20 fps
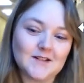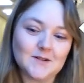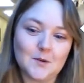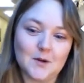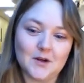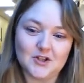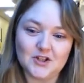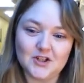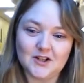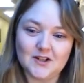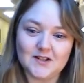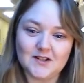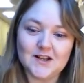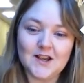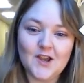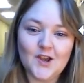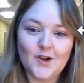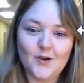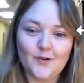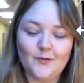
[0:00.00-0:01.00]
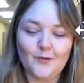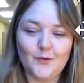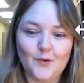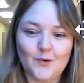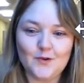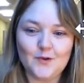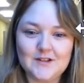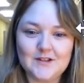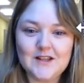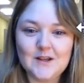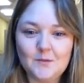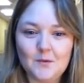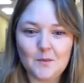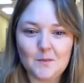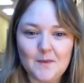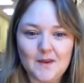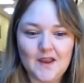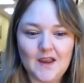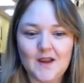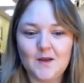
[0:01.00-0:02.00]
asked questions for
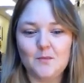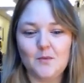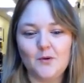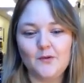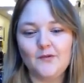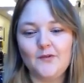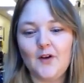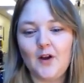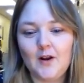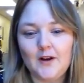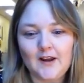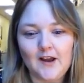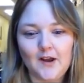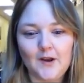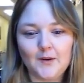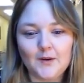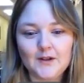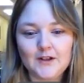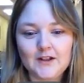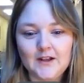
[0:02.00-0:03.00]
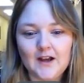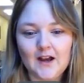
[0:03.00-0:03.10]
C1B portfolio.